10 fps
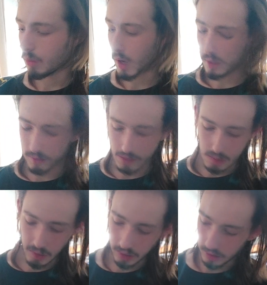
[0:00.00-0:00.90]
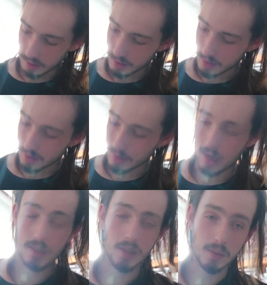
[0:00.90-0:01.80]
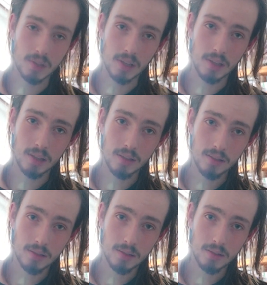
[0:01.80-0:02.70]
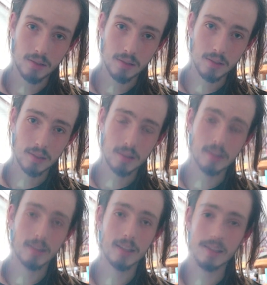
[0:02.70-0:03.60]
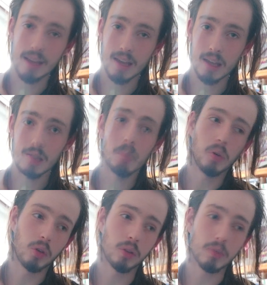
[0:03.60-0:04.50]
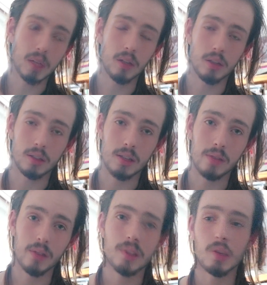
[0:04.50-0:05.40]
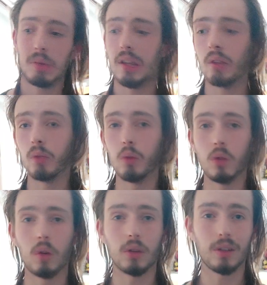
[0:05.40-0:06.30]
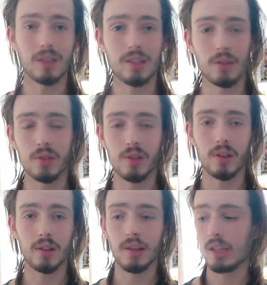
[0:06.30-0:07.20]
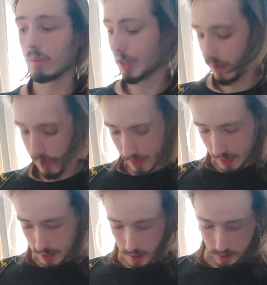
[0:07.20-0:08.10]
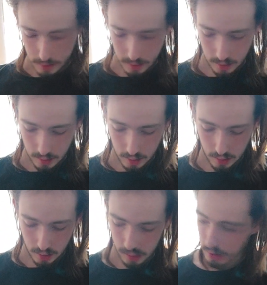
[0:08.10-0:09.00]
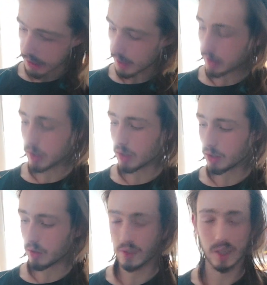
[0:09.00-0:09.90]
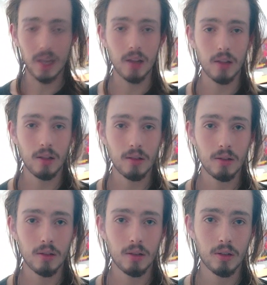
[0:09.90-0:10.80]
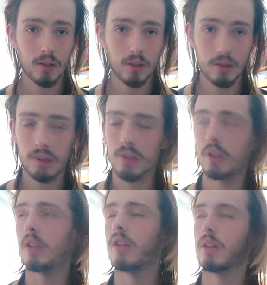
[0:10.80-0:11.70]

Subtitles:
Well, that's because, as I was saying, that's A, but up an octave. So you play the root note on either side. You play the A, and then you do your scale. Sorry.